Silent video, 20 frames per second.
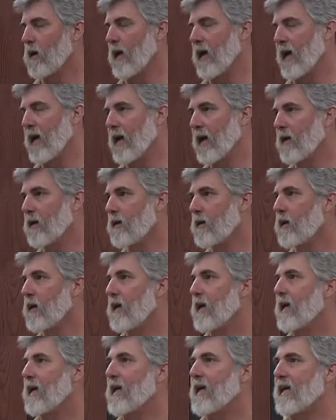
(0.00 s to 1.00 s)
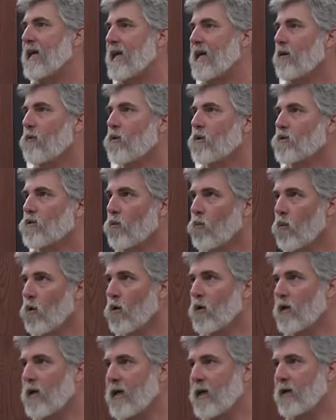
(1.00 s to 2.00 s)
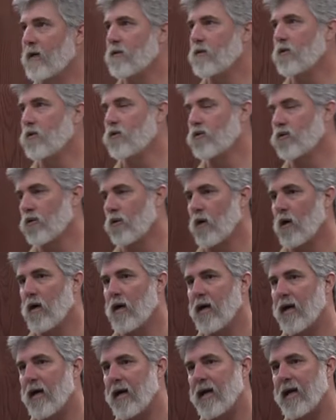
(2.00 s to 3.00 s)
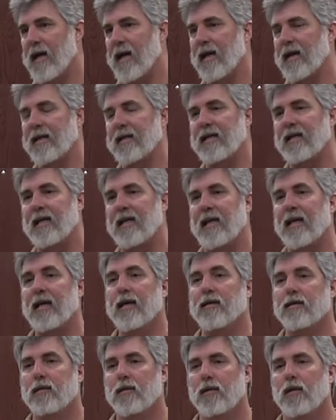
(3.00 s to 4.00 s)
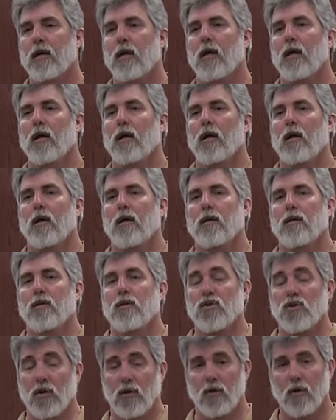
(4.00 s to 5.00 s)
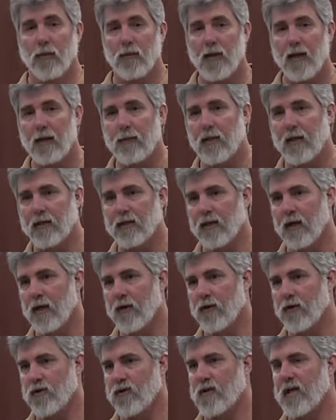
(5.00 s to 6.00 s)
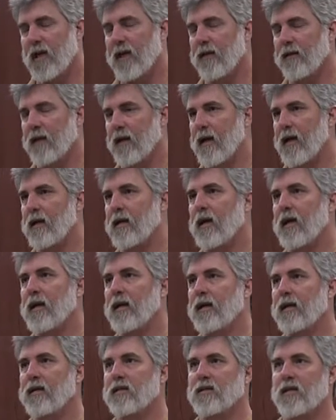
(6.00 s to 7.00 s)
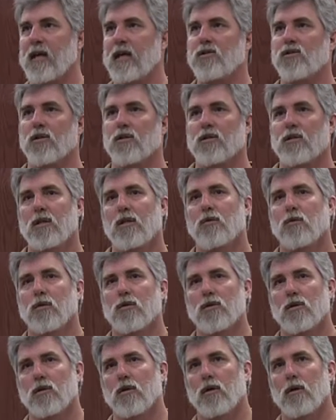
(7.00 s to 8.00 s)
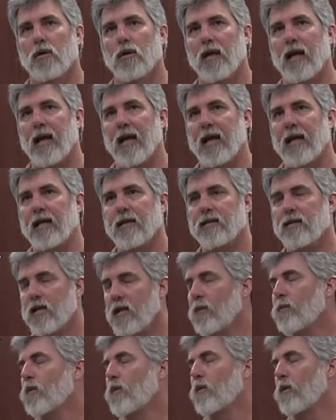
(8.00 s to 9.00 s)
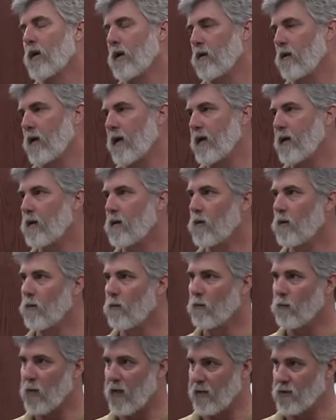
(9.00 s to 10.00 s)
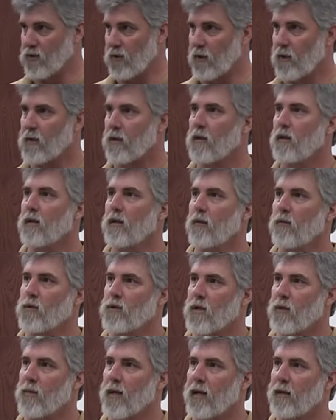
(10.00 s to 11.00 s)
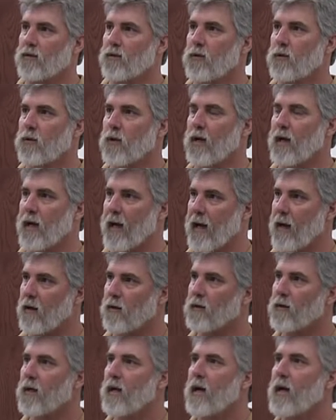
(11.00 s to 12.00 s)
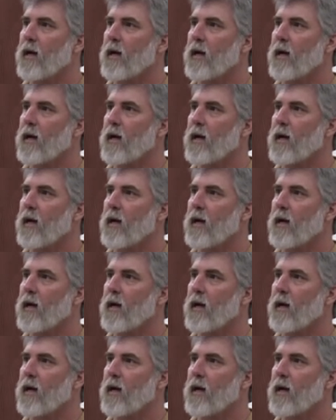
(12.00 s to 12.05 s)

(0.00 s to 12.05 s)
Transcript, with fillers: And he was working to try and get the general public to understand that. And his agency was on a temporary budget that was about to run out.